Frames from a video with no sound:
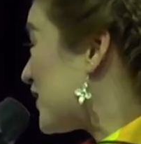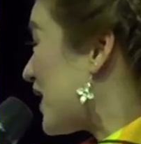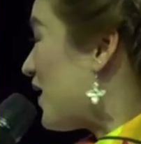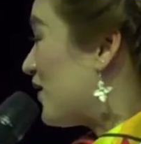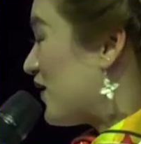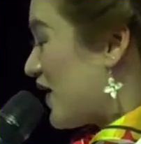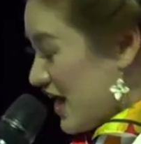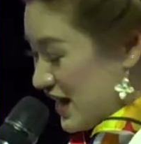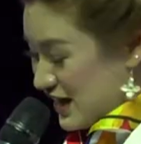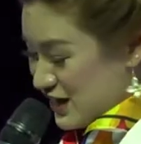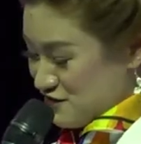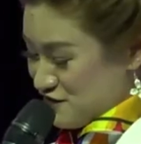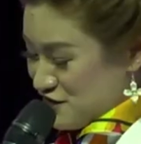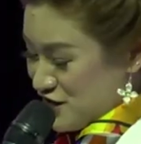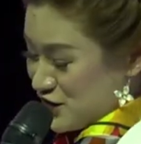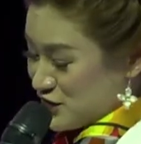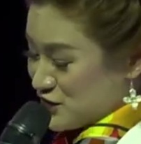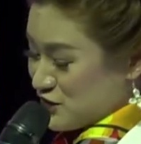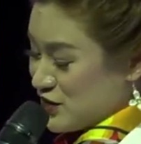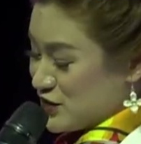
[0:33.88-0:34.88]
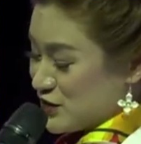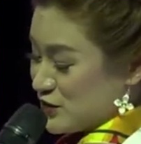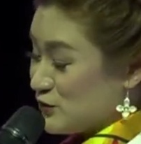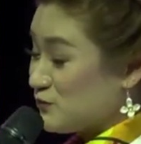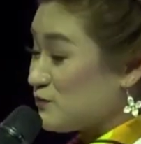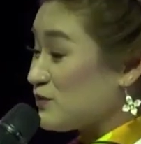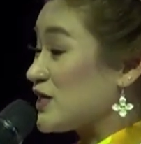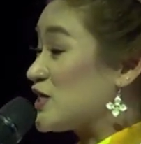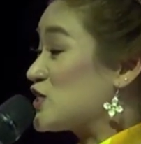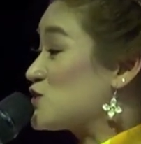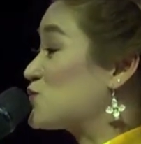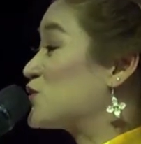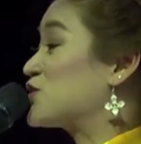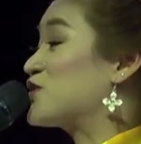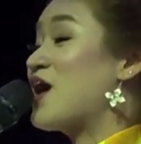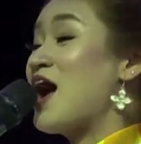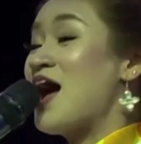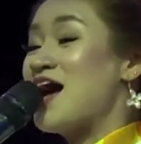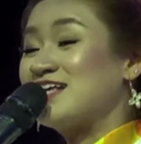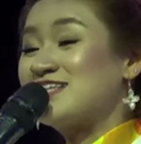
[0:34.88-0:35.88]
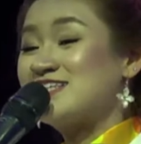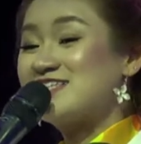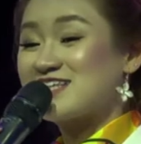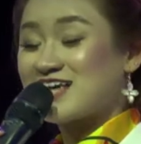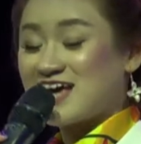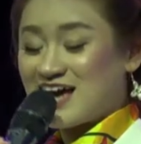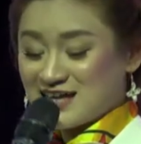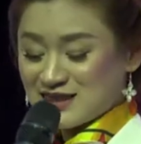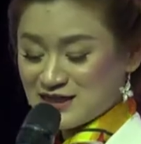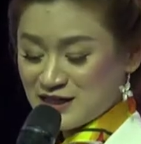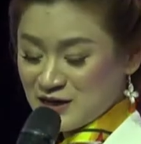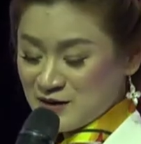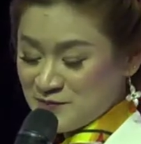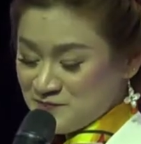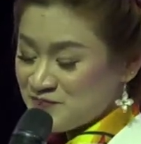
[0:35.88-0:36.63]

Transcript: without any further ado, please put your hands together